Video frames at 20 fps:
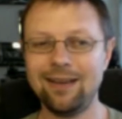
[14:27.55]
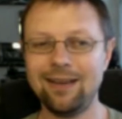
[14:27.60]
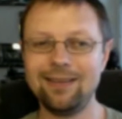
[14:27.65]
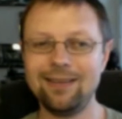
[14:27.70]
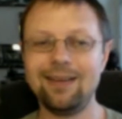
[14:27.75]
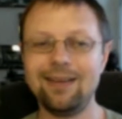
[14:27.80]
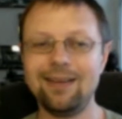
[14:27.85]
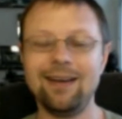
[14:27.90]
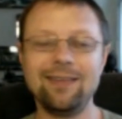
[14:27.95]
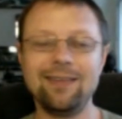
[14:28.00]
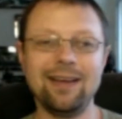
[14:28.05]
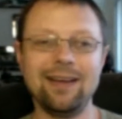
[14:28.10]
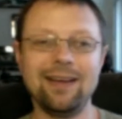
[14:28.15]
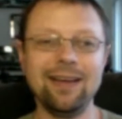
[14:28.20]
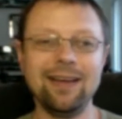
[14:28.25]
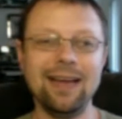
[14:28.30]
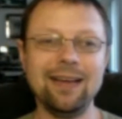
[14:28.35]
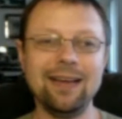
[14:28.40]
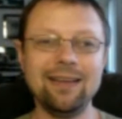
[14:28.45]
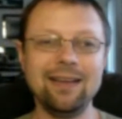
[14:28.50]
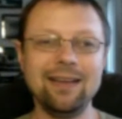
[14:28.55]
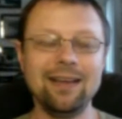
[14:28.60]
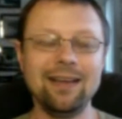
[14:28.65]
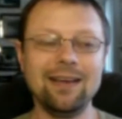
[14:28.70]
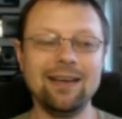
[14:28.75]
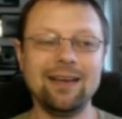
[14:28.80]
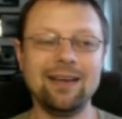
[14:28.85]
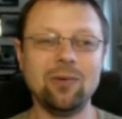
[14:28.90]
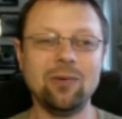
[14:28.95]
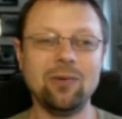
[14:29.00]
And on the other hand,
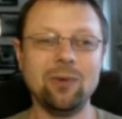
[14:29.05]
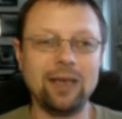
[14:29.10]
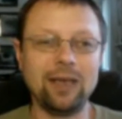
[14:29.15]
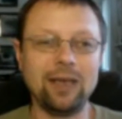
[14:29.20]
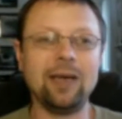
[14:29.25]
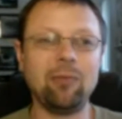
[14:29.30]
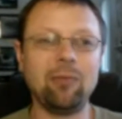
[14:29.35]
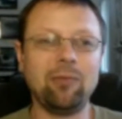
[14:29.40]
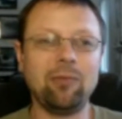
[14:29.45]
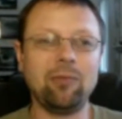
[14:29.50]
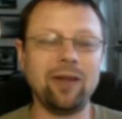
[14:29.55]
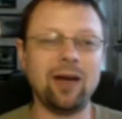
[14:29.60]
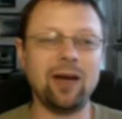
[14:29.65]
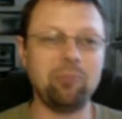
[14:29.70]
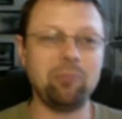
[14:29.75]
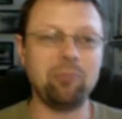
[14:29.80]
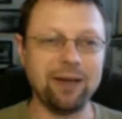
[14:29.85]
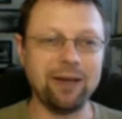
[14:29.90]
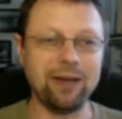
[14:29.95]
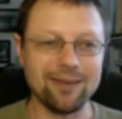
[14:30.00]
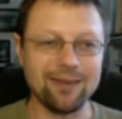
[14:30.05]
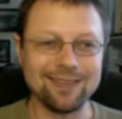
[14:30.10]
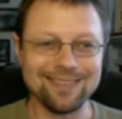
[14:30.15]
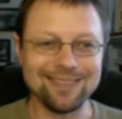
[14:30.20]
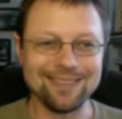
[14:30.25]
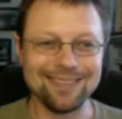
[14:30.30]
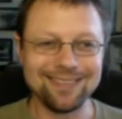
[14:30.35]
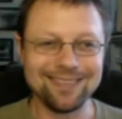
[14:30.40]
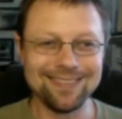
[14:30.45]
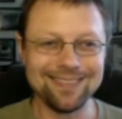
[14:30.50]
we end up without
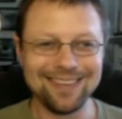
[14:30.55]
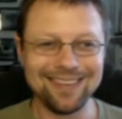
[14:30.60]
peers.